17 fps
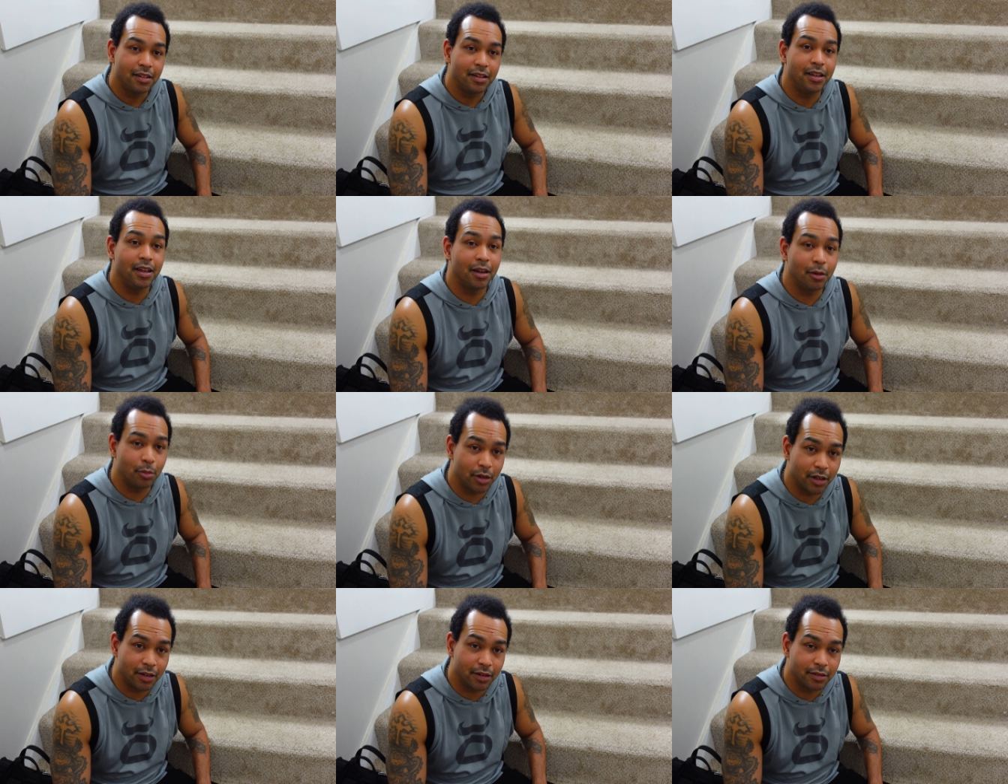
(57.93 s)
Yeah,
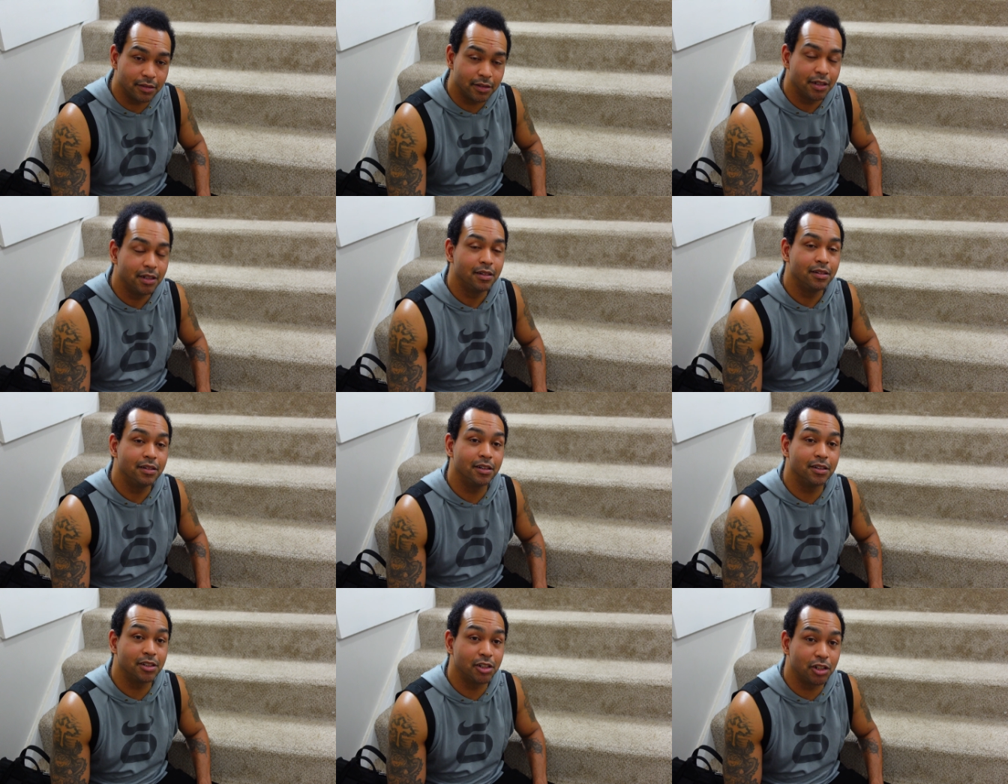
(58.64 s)
man.
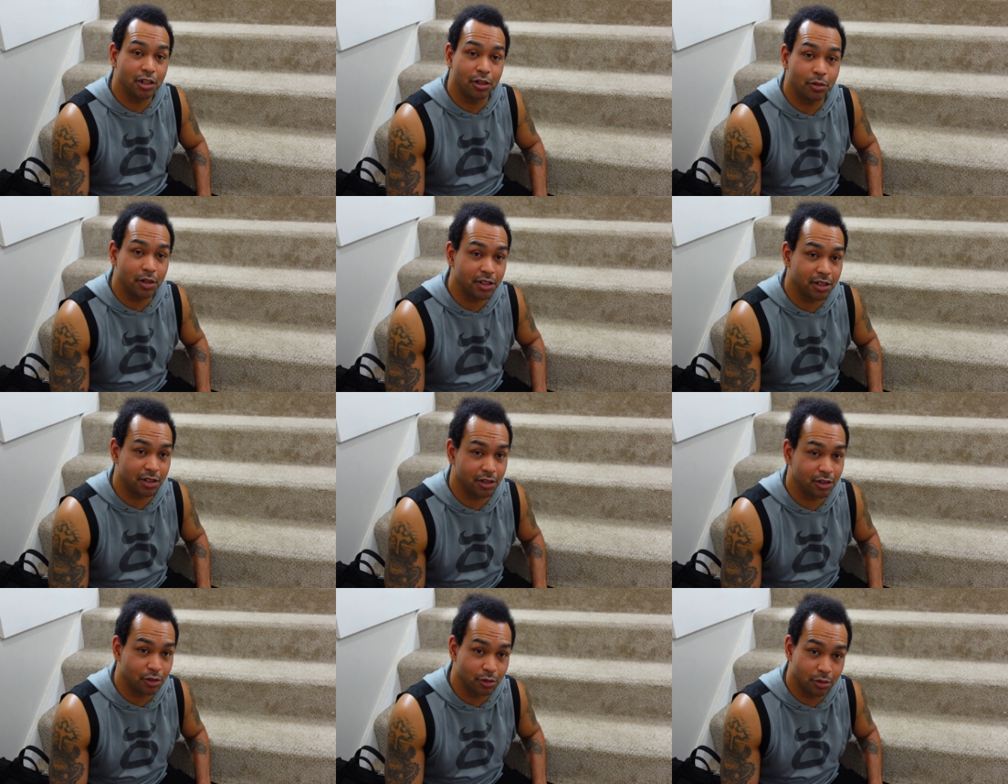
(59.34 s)
There's
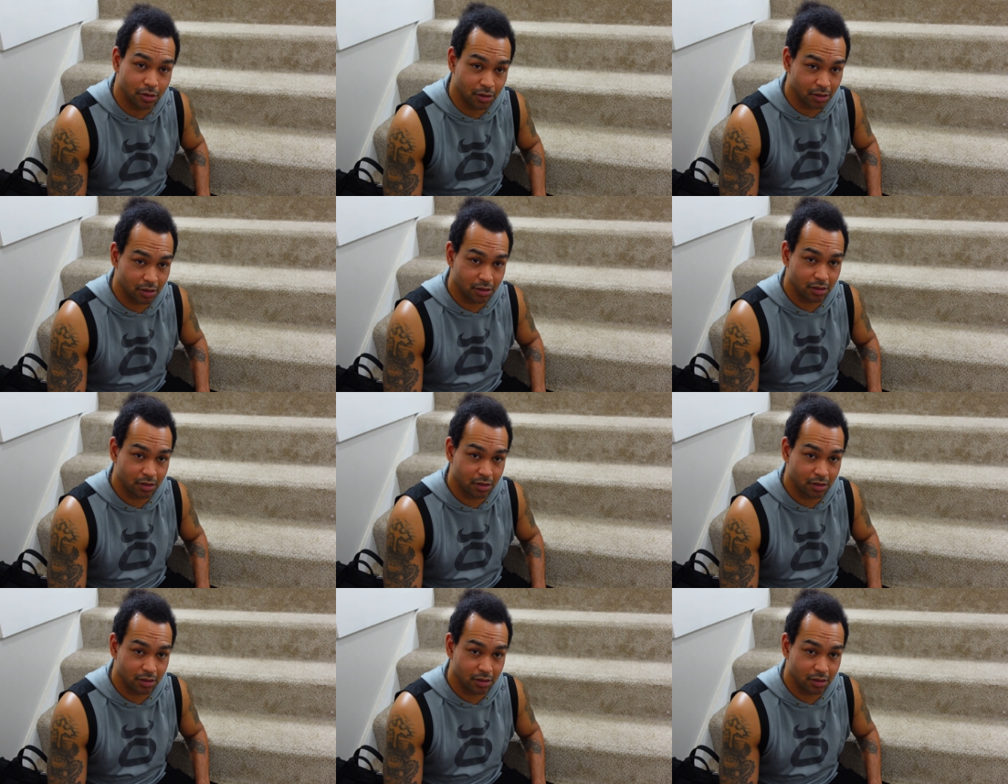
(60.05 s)
generations to it.